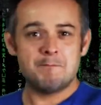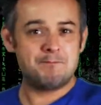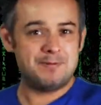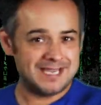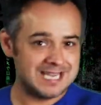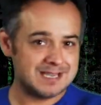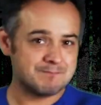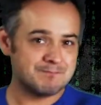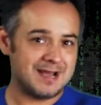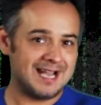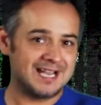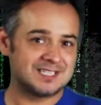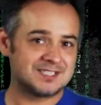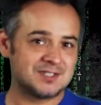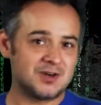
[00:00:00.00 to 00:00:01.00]
big
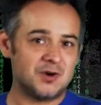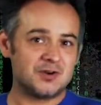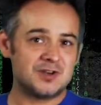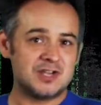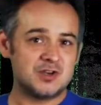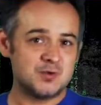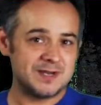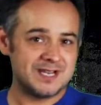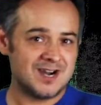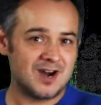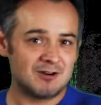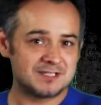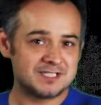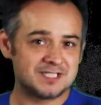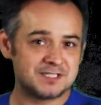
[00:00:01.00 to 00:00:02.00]
impacts on who we
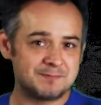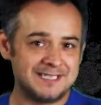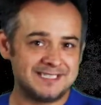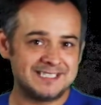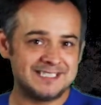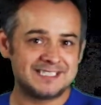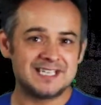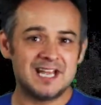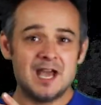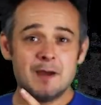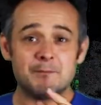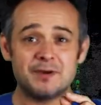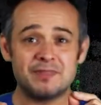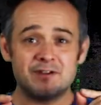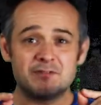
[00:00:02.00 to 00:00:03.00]
are as a species,
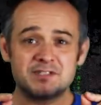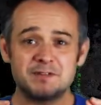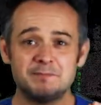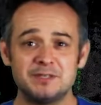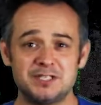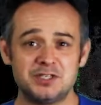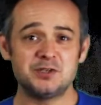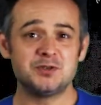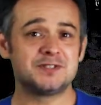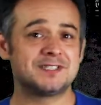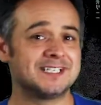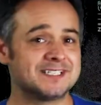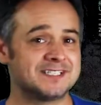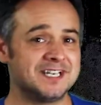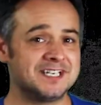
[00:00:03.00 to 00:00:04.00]
but there are some huge
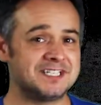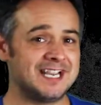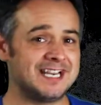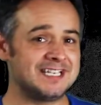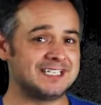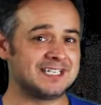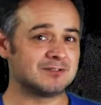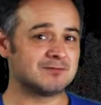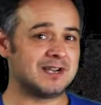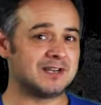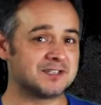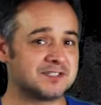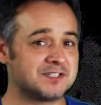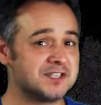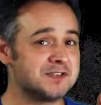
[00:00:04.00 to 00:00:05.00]
things that are changing around
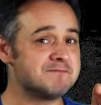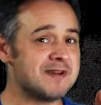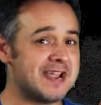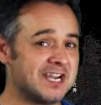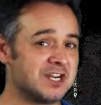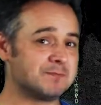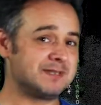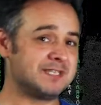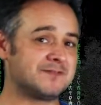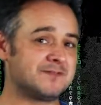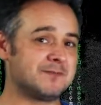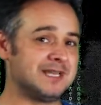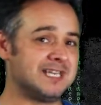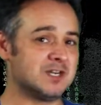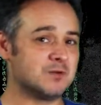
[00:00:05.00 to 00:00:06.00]
us that you may not be
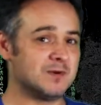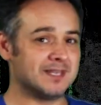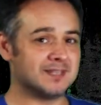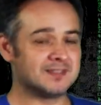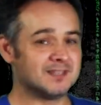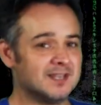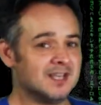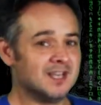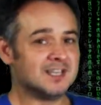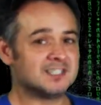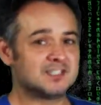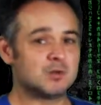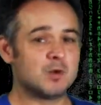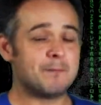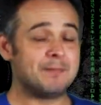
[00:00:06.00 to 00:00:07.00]
familiar with.
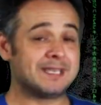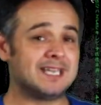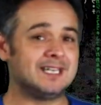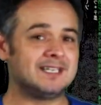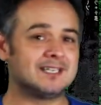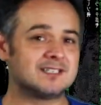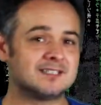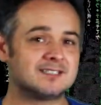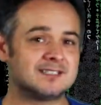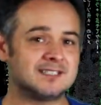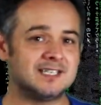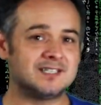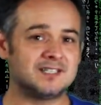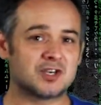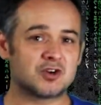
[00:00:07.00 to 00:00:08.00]
So we're beginning to
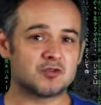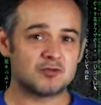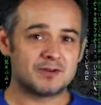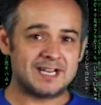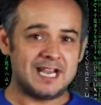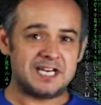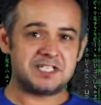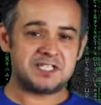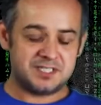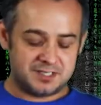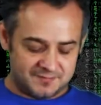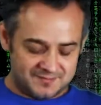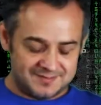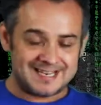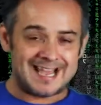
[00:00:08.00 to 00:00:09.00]
see the creation
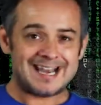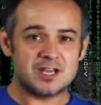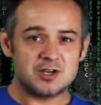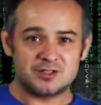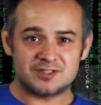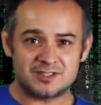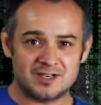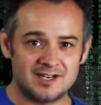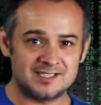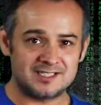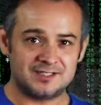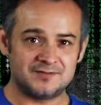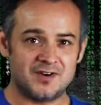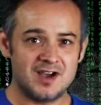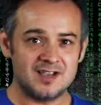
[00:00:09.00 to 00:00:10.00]
of nano-sized
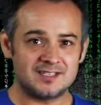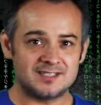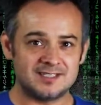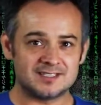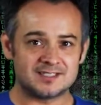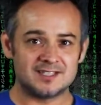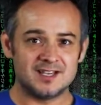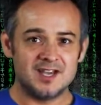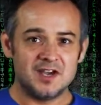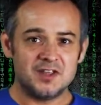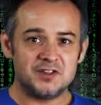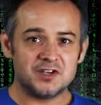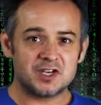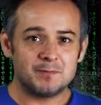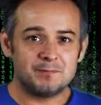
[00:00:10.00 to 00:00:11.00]
devices
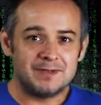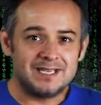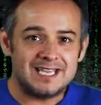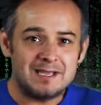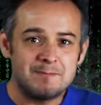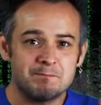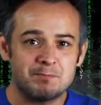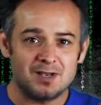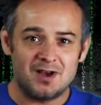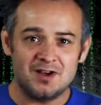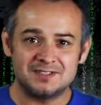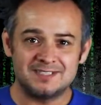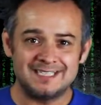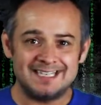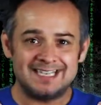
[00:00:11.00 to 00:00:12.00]
that can be
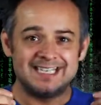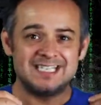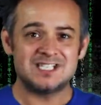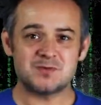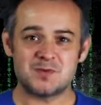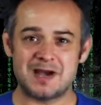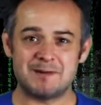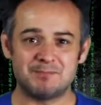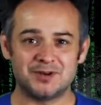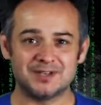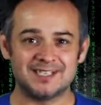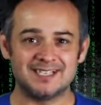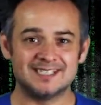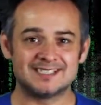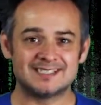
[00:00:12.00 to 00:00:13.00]
implanted into our
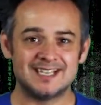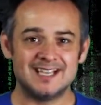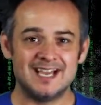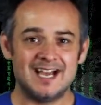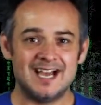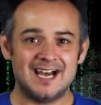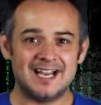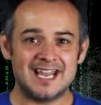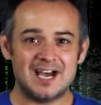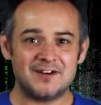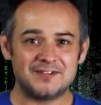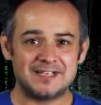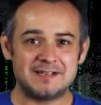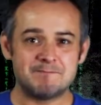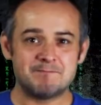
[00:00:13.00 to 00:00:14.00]
bodies and have
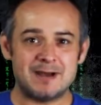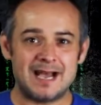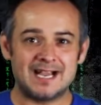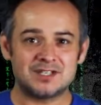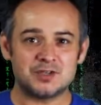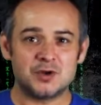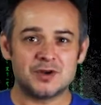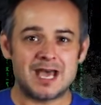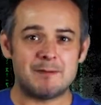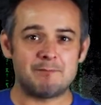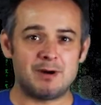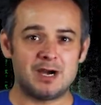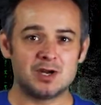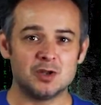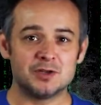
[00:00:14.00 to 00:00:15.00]
an impact on our
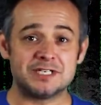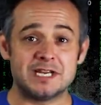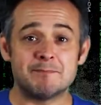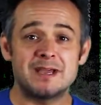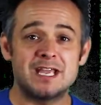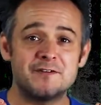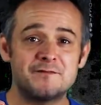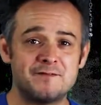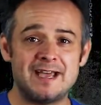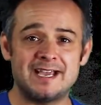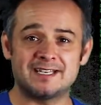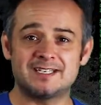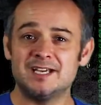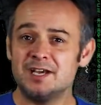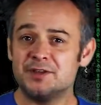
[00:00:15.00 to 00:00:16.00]
biology. It may
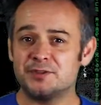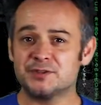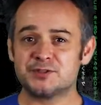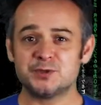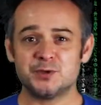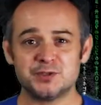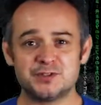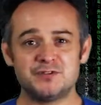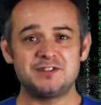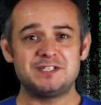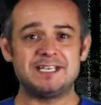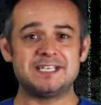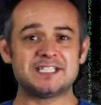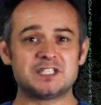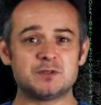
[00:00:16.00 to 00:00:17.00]
affect the sorts of
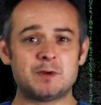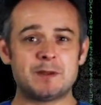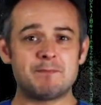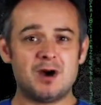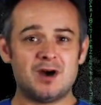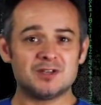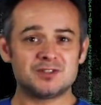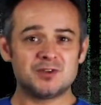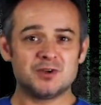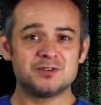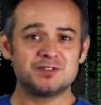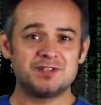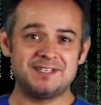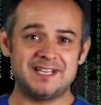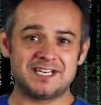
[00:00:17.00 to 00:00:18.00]
genes that we pass on
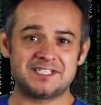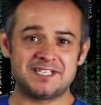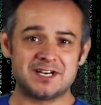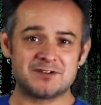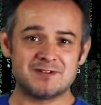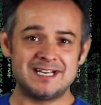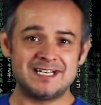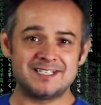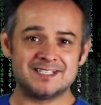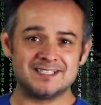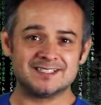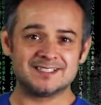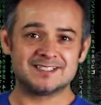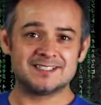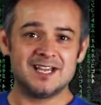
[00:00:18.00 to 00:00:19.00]
to next
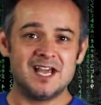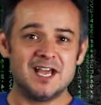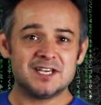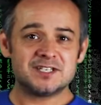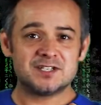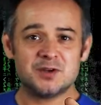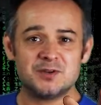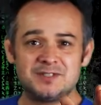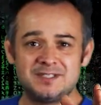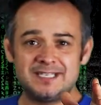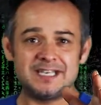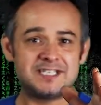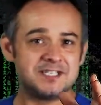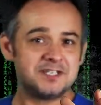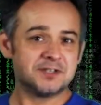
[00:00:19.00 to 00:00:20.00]
generations. So
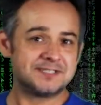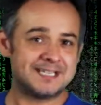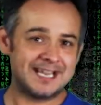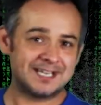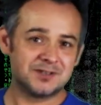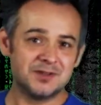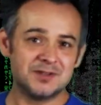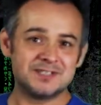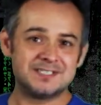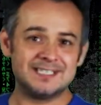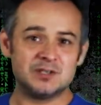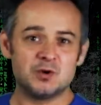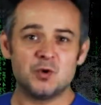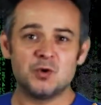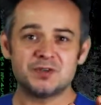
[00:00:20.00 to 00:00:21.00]
digital
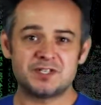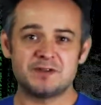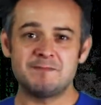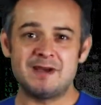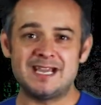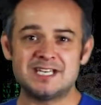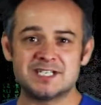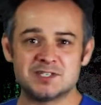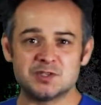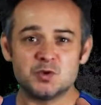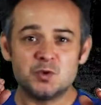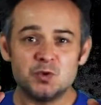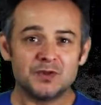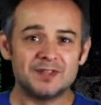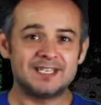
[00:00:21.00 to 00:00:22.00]
technology, automation,
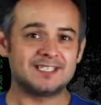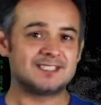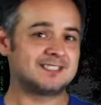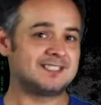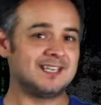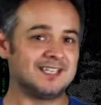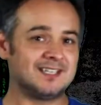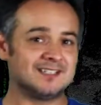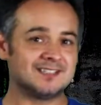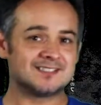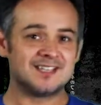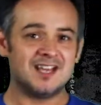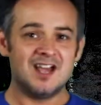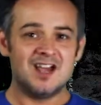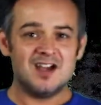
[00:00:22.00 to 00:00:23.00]
all these
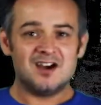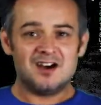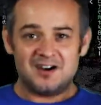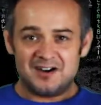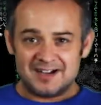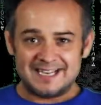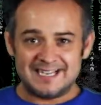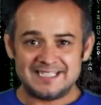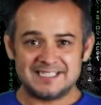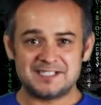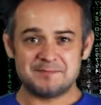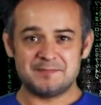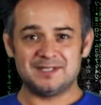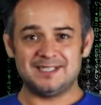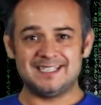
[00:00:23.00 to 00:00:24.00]
things are
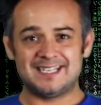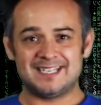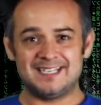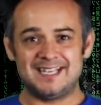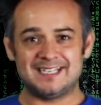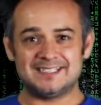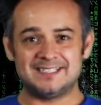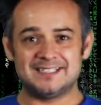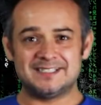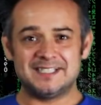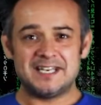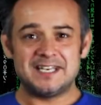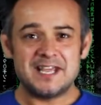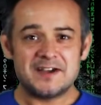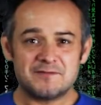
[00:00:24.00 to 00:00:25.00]
intimately connected.
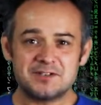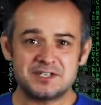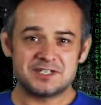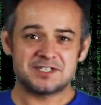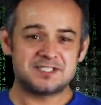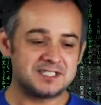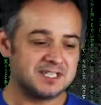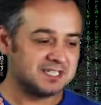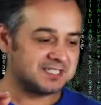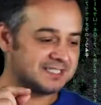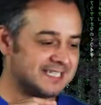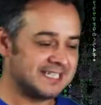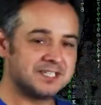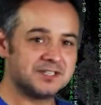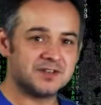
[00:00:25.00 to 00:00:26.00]
They're never just
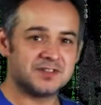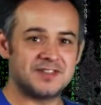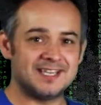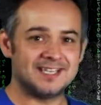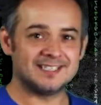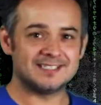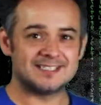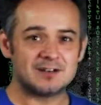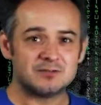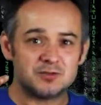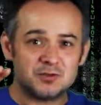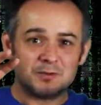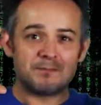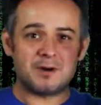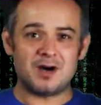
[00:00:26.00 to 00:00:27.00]
single things, they're
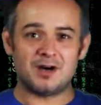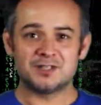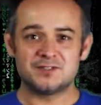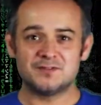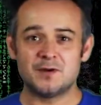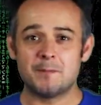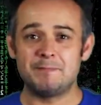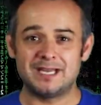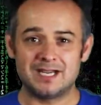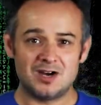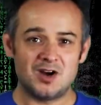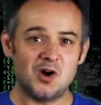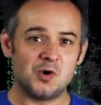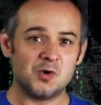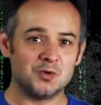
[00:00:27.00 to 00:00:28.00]
all part of a bigger
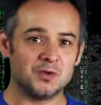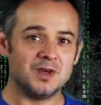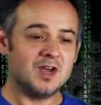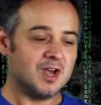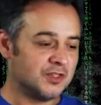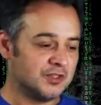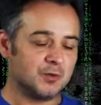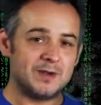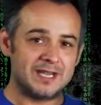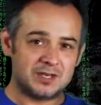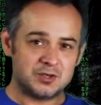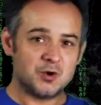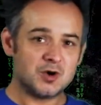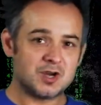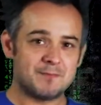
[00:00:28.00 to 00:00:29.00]
whole that we
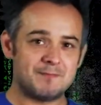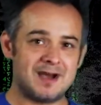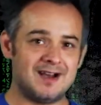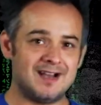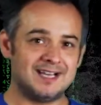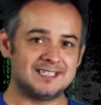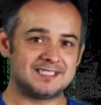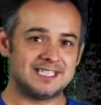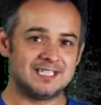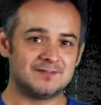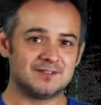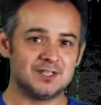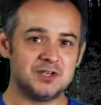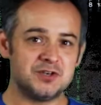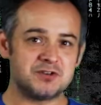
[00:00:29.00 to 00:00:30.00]
talk about as
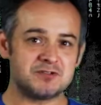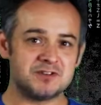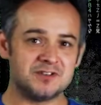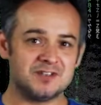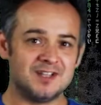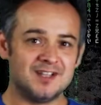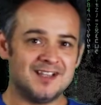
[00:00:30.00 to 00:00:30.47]
evolution.